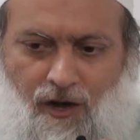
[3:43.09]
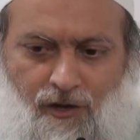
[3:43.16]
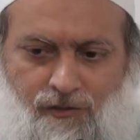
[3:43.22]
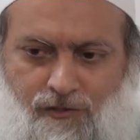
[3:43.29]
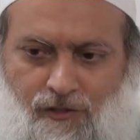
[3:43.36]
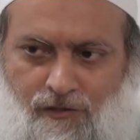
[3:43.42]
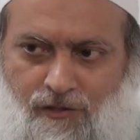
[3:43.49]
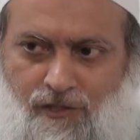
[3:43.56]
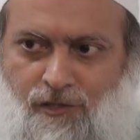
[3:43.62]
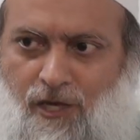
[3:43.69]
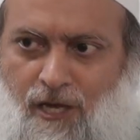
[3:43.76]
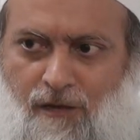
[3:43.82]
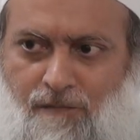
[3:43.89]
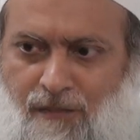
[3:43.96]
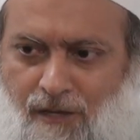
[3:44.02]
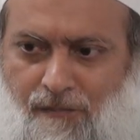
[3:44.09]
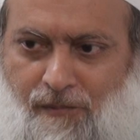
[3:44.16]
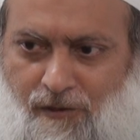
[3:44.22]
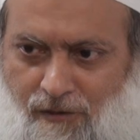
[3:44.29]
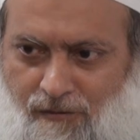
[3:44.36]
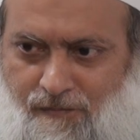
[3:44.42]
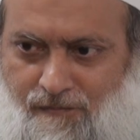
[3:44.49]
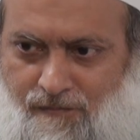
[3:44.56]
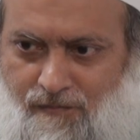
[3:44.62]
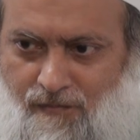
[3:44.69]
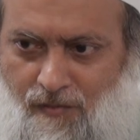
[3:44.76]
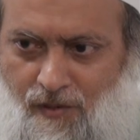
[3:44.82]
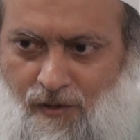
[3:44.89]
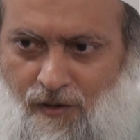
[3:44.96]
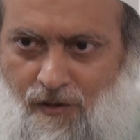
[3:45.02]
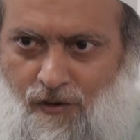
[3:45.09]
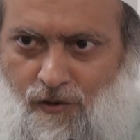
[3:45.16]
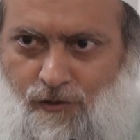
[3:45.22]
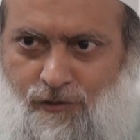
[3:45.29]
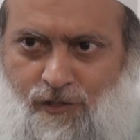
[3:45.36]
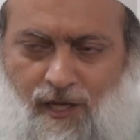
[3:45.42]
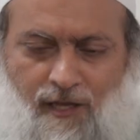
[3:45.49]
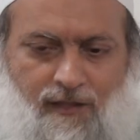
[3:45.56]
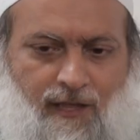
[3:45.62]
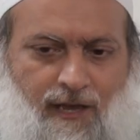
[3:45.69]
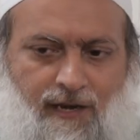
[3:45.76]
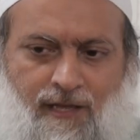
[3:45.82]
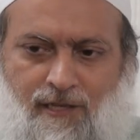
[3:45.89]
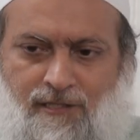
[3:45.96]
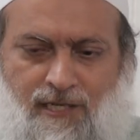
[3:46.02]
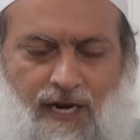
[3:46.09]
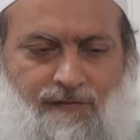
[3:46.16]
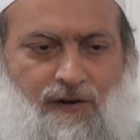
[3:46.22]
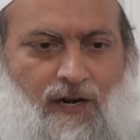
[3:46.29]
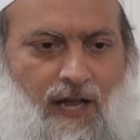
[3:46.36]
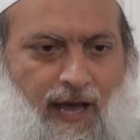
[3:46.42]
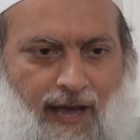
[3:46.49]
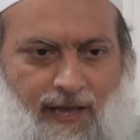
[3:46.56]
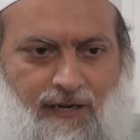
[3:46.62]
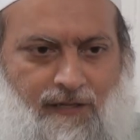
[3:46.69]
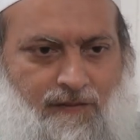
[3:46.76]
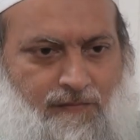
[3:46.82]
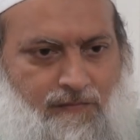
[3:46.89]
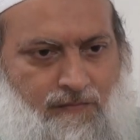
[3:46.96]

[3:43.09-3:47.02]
also the same people who said that he's never lied.